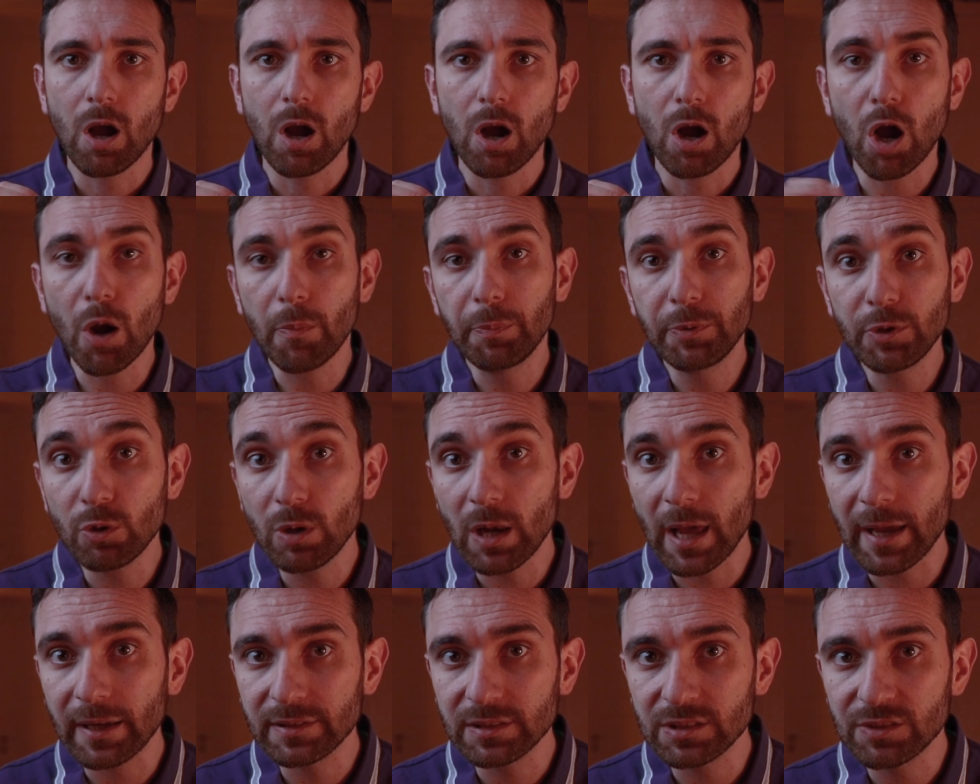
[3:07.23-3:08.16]
Hope you
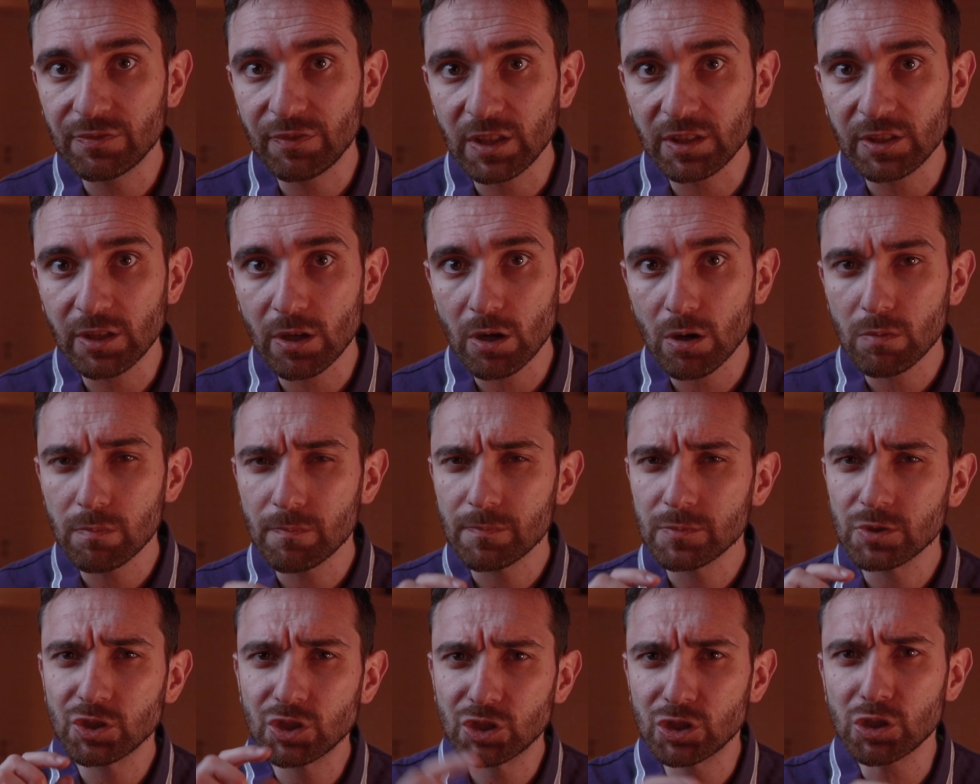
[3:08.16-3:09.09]
like this video.
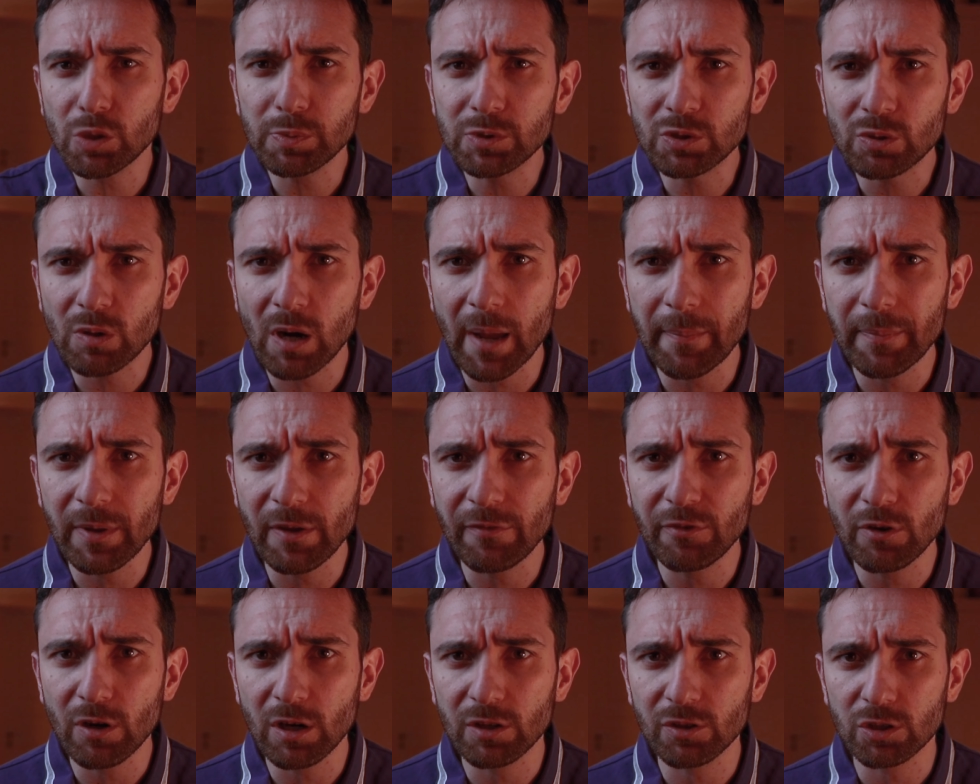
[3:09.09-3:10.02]
Subscribe if
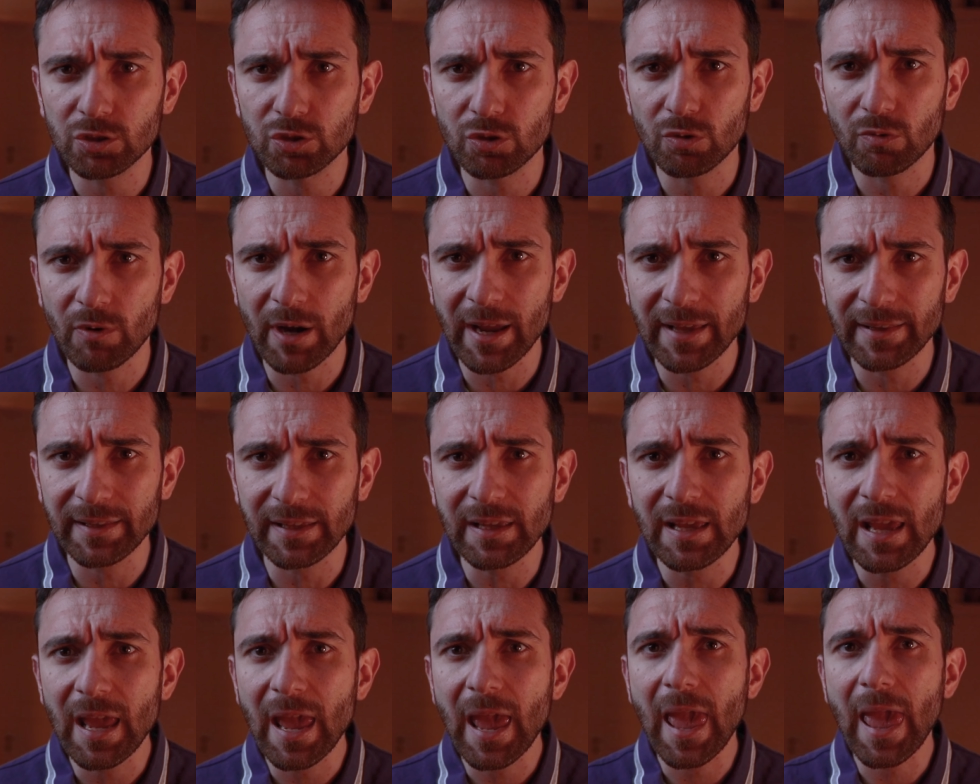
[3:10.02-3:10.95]
you are not already,
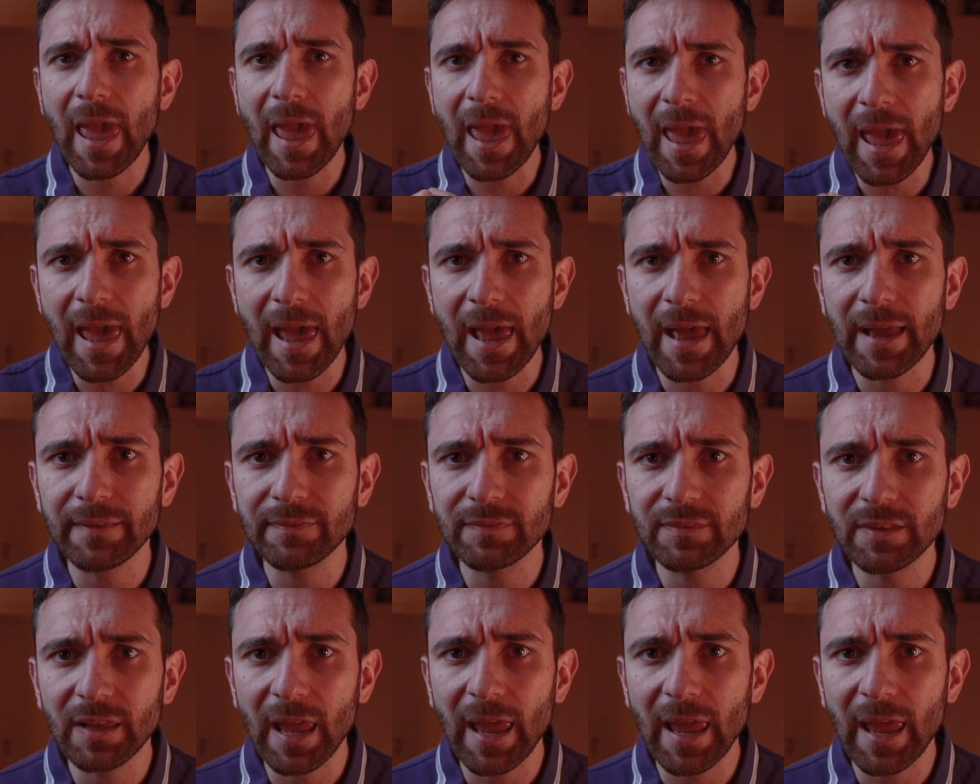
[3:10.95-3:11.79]
and